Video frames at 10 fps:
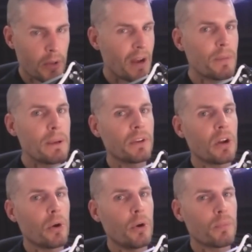The amount of people
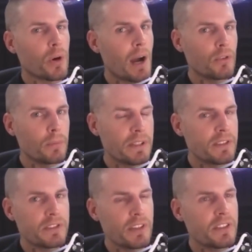that own profitable
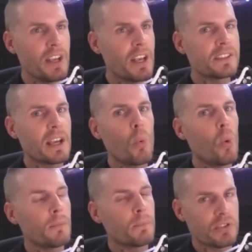businesses is like
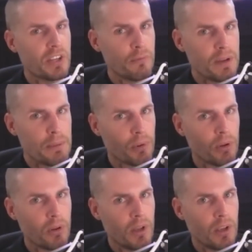1% of
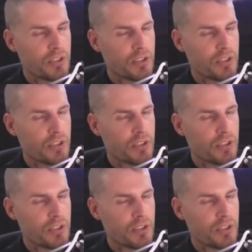people.